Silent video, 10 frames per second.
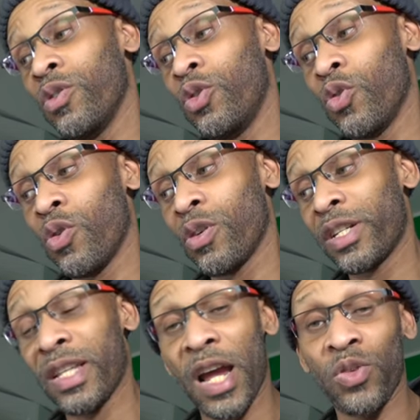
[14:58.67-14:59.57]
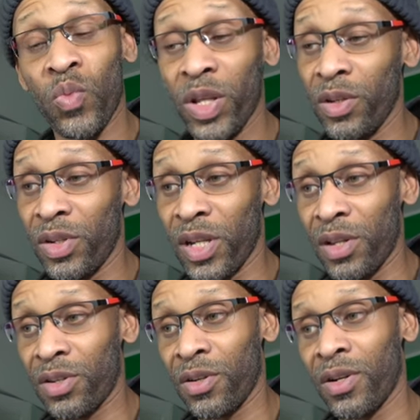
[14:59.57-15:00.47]
door slash window
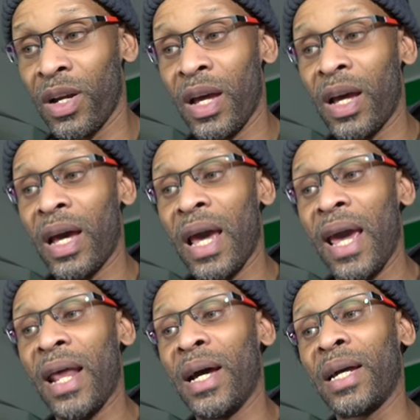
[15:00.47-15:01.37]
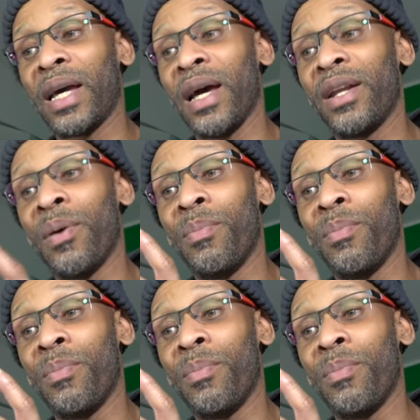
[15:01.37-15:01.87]
sensor, and I got a